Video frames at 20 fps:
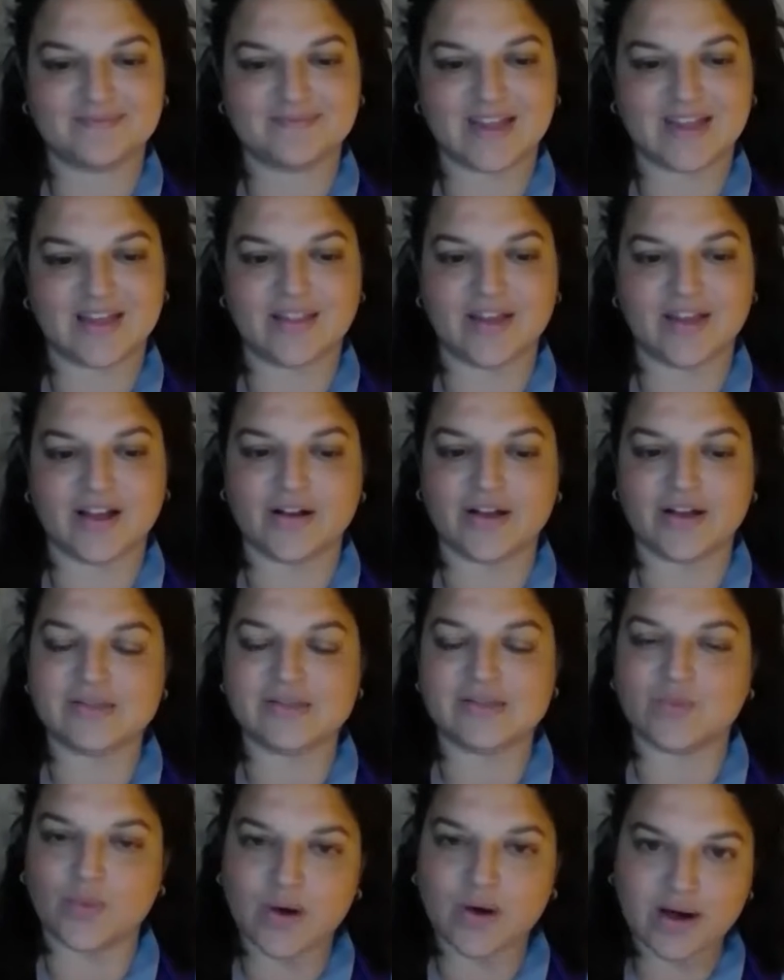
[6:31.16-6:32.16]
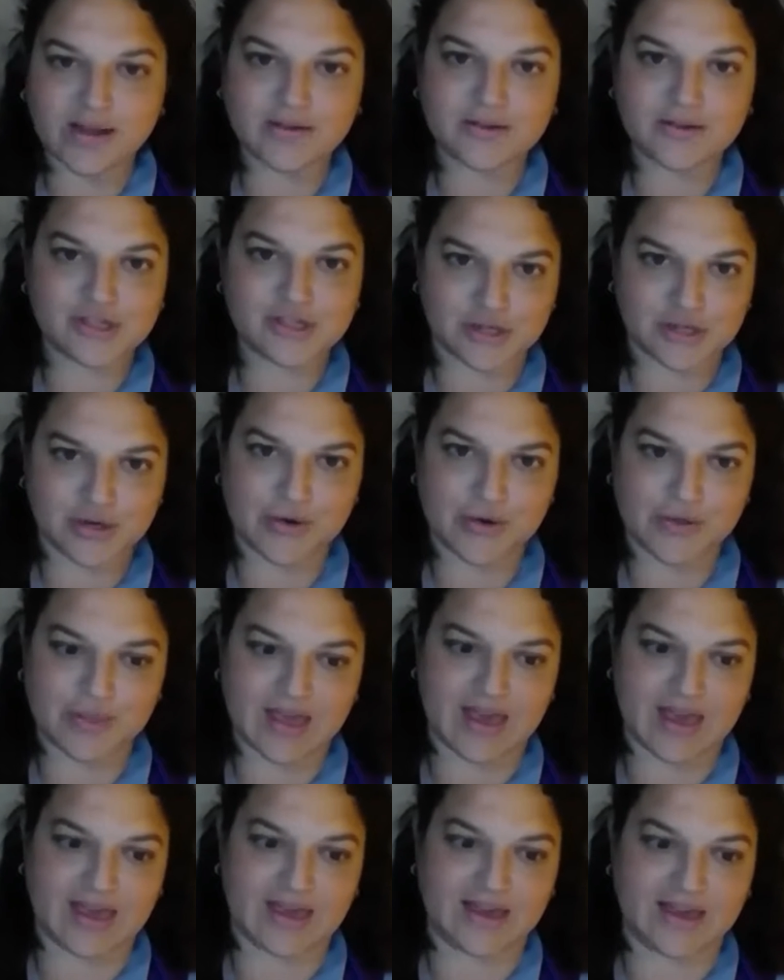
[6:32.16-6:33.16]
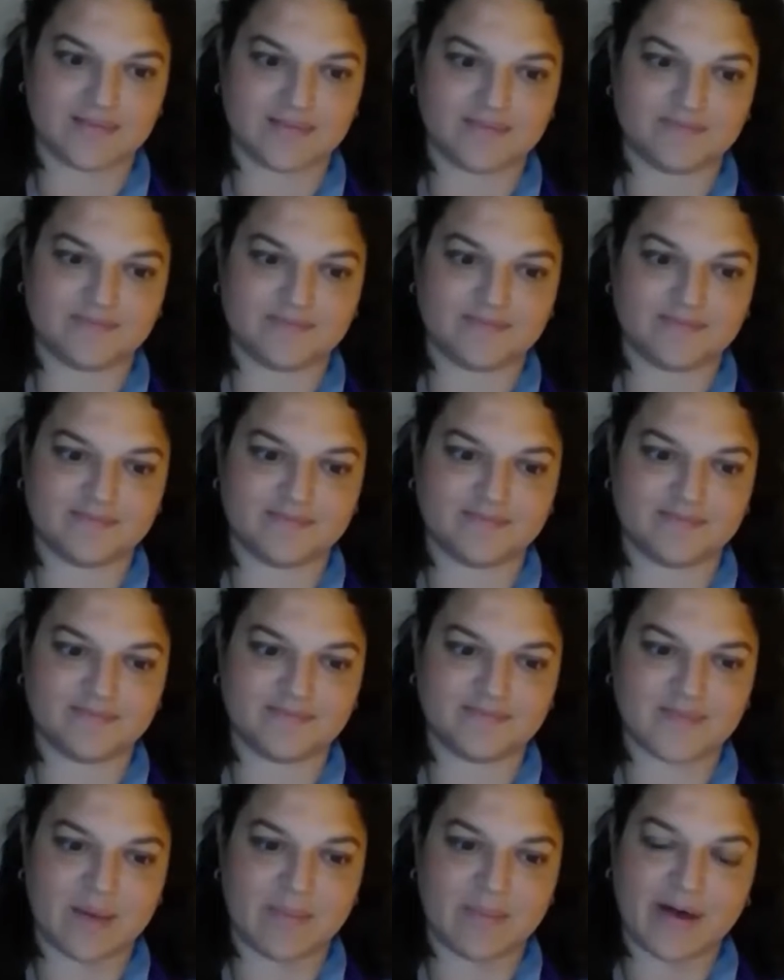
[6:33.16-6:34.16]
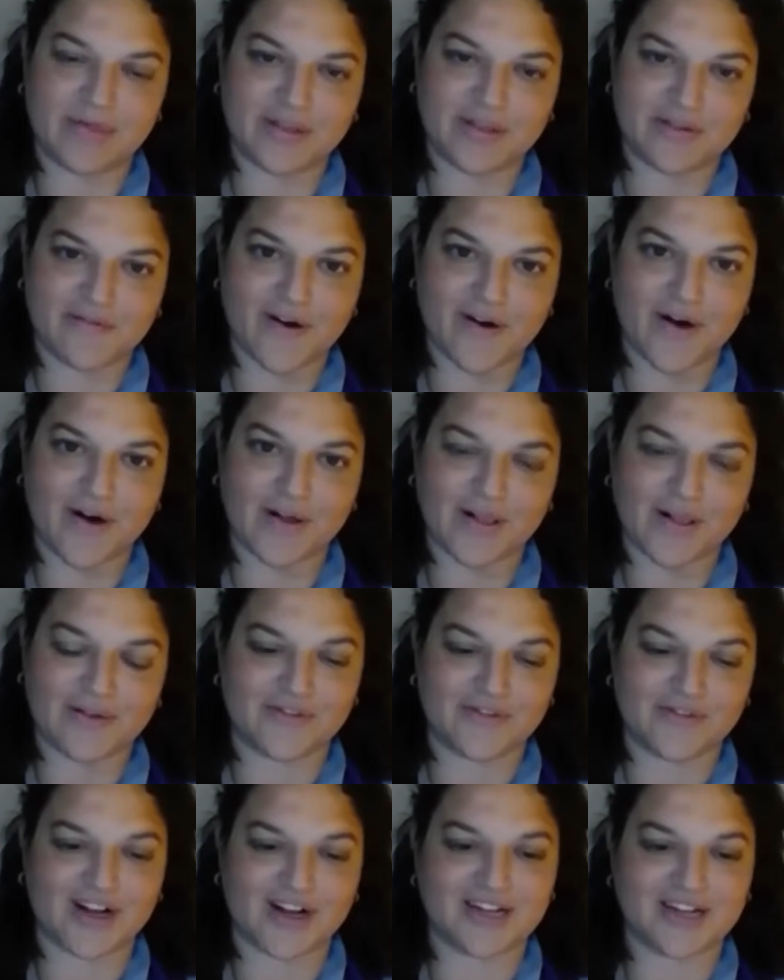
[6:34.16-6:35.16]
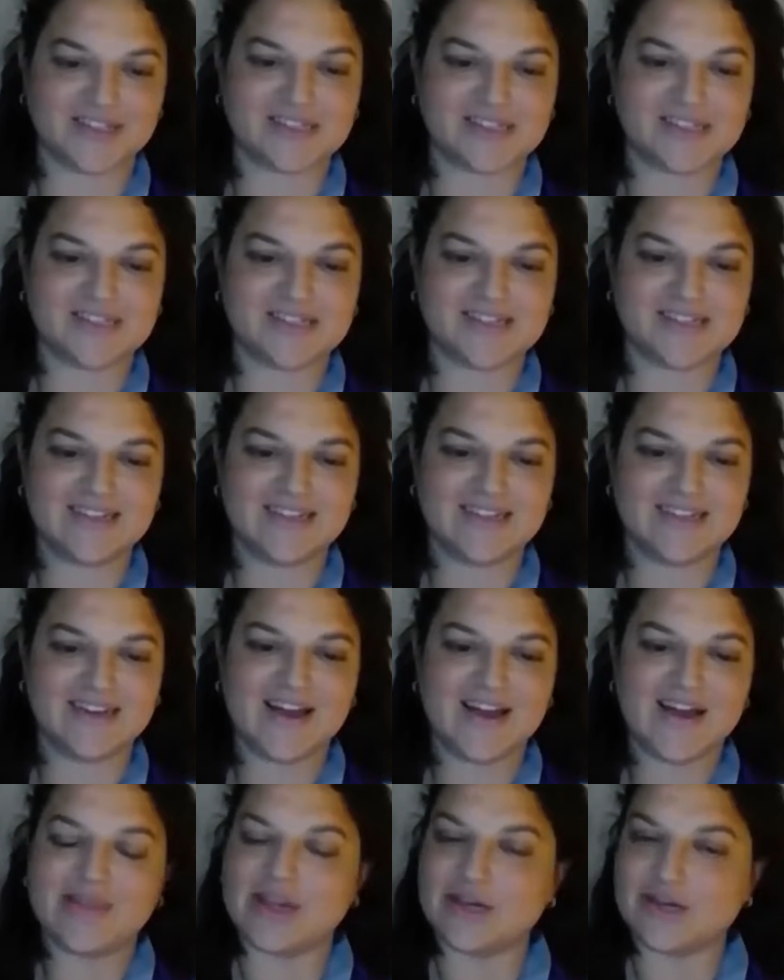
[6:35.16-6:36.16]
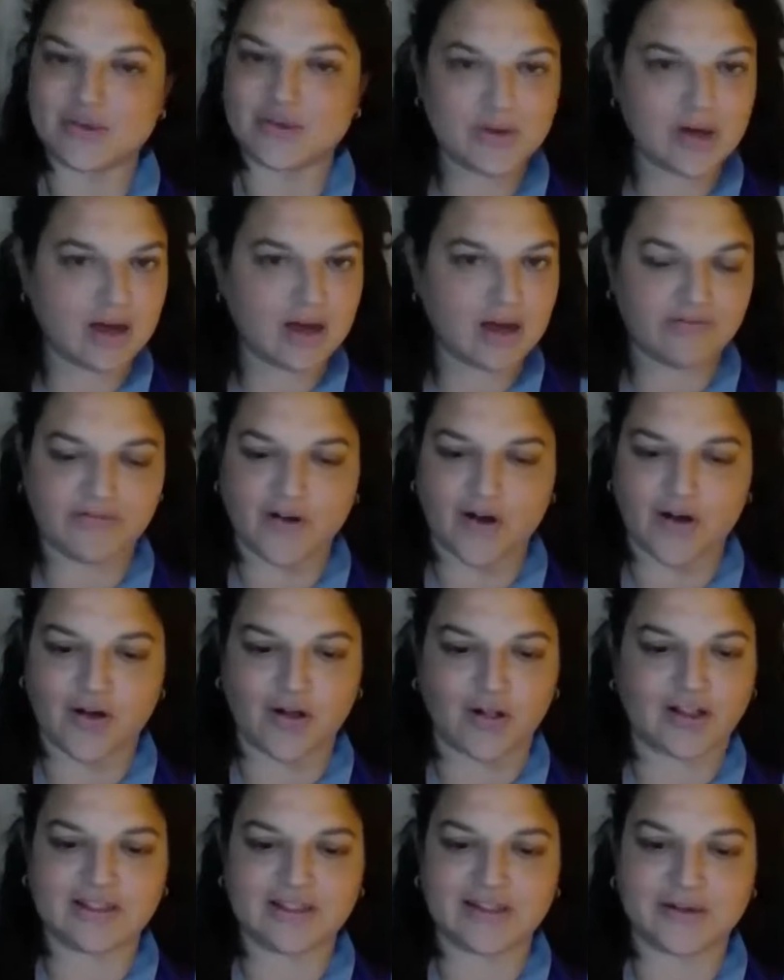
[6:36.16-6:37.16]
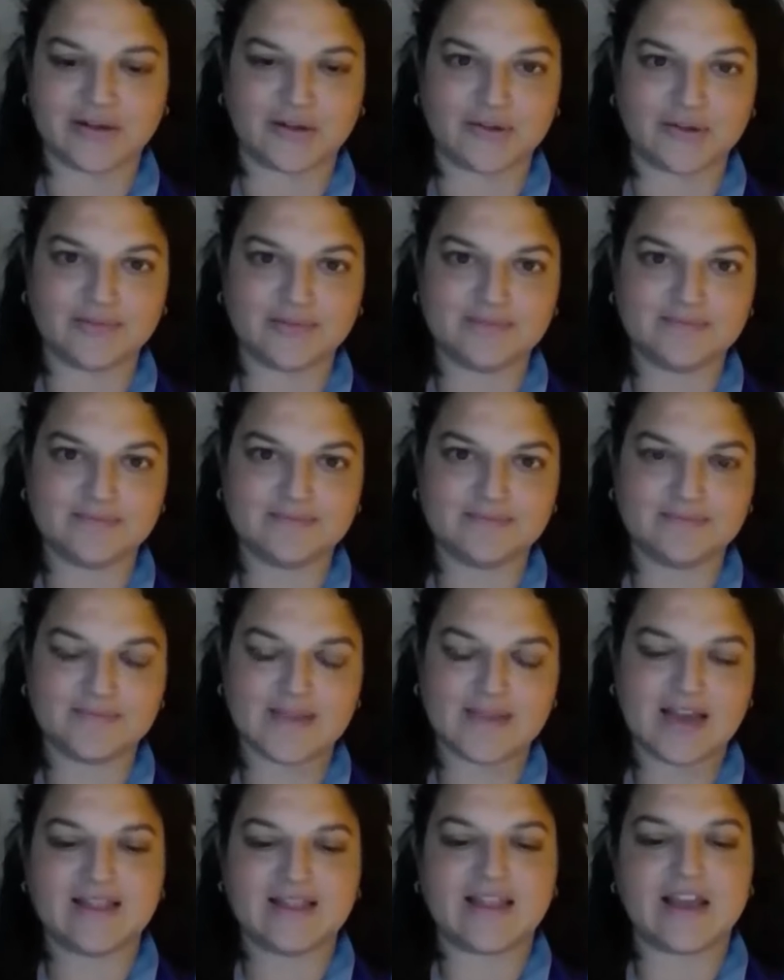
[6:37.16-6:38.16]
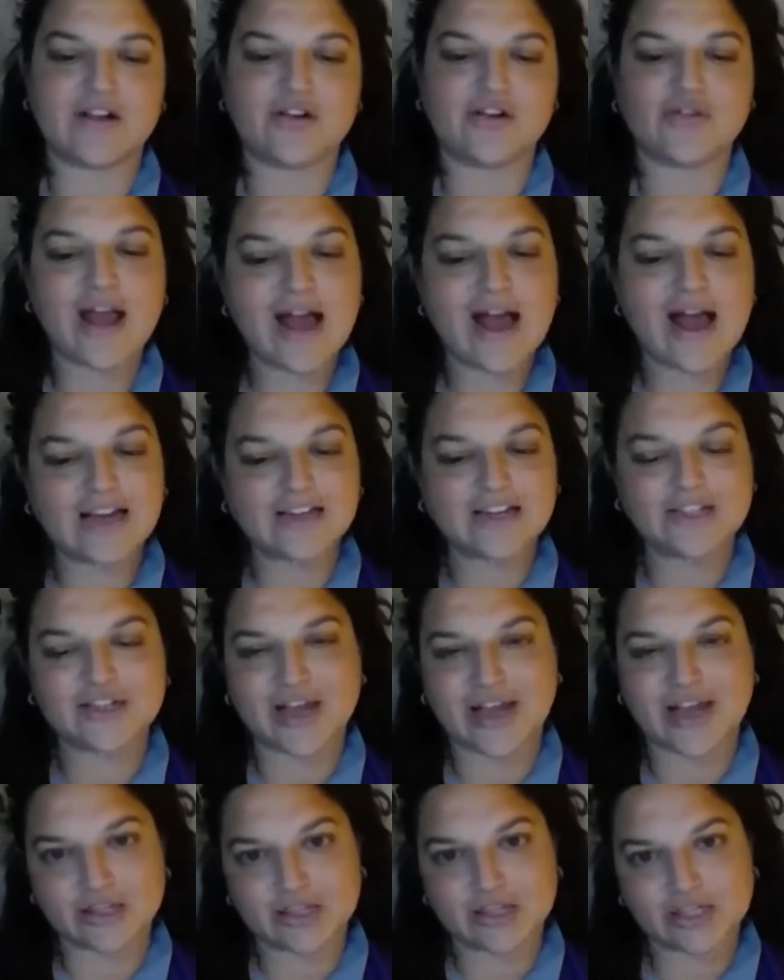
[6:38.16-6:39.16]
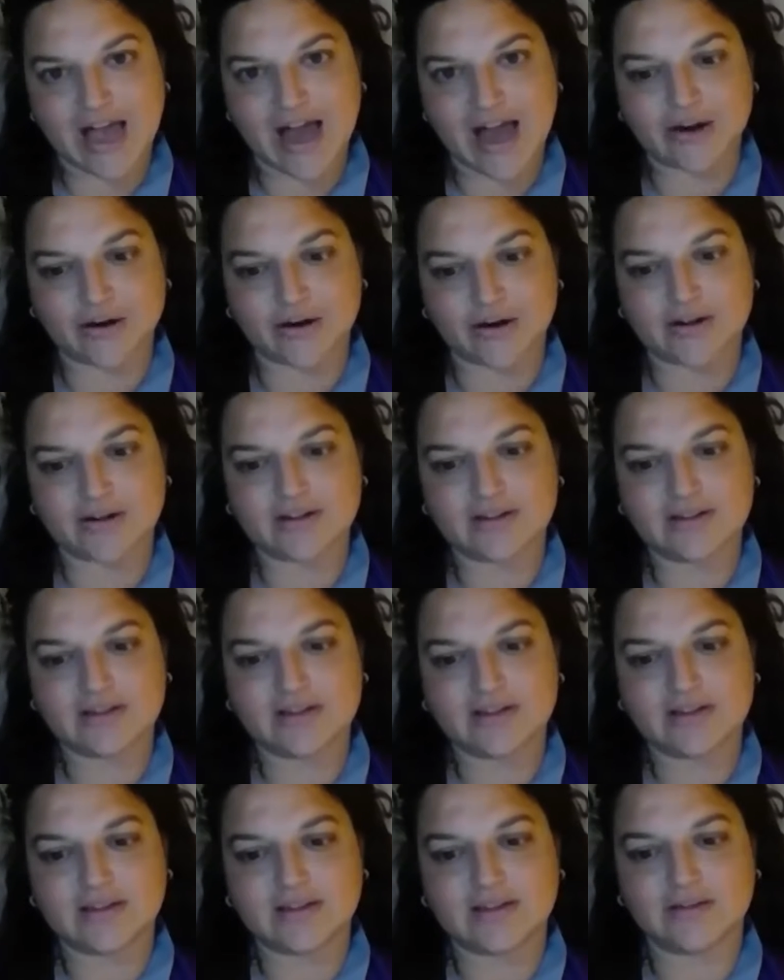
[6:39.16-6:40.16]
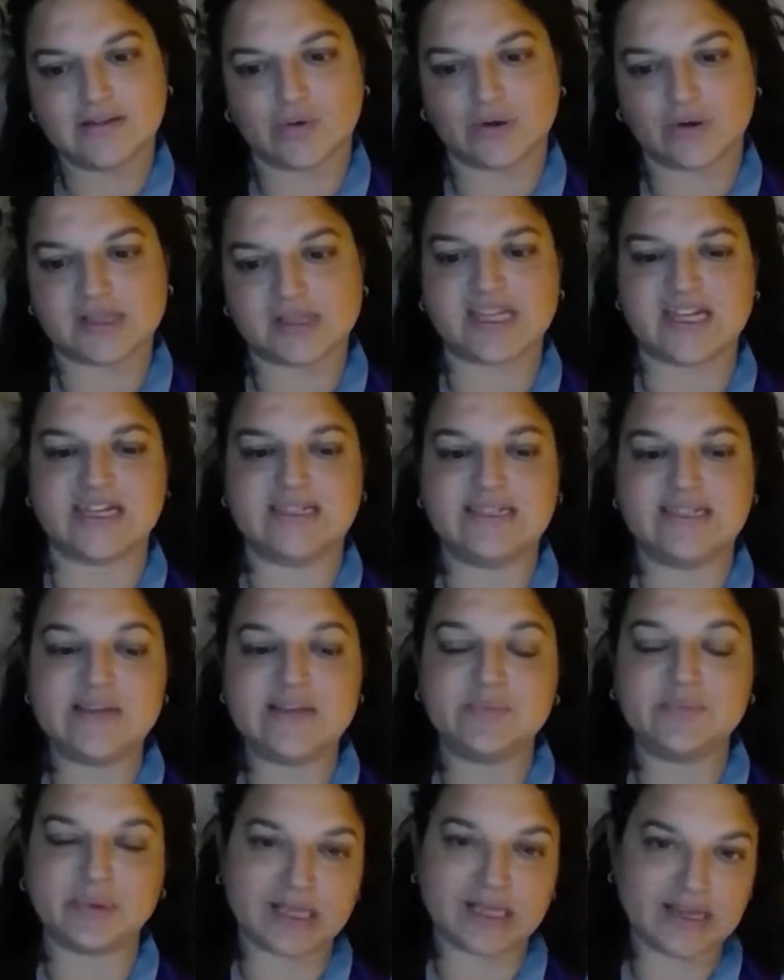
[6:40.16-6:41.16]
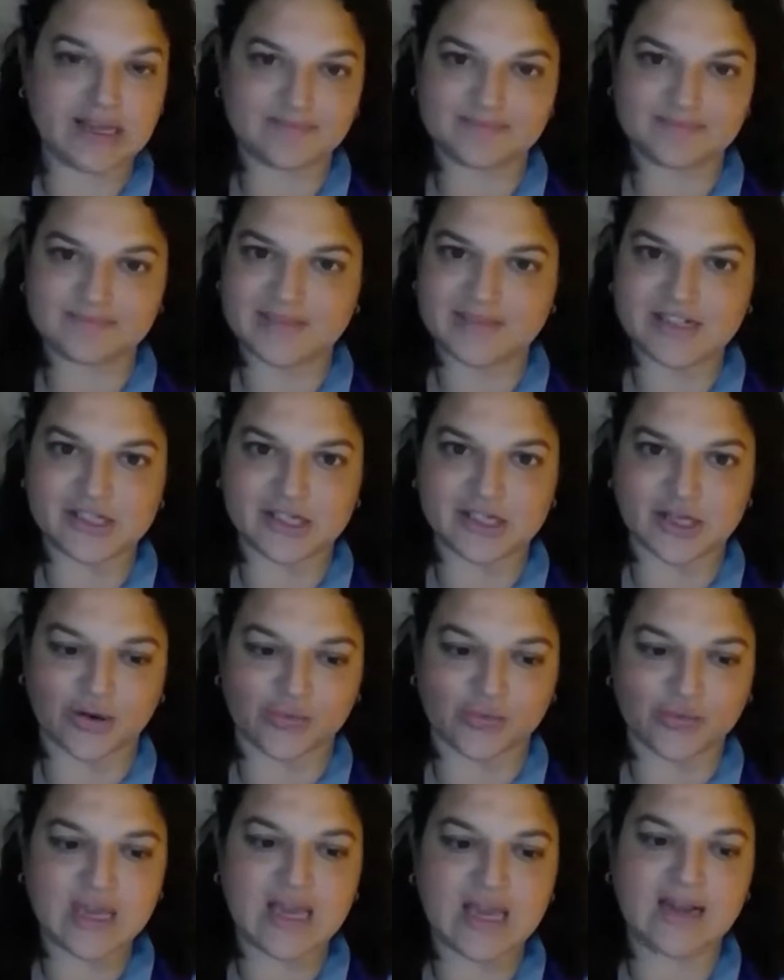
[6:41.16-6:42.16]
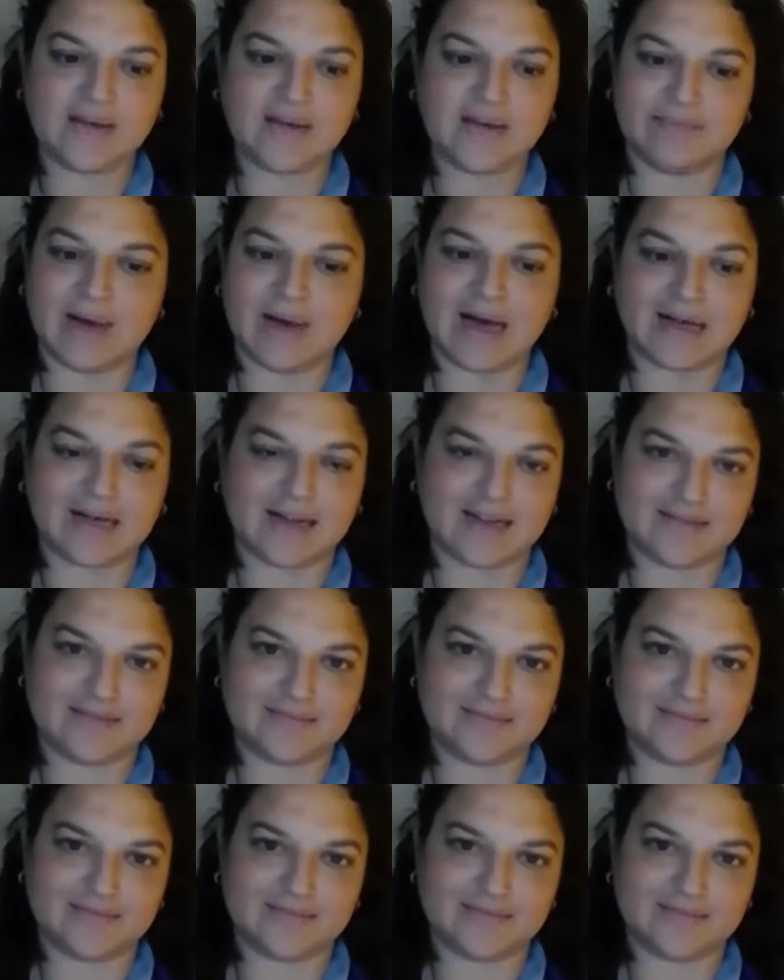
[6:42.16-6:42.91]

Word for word: And there is one sure thing about the fall of gods they do not fall a little, they crash and shatter or sink deeply into green muck.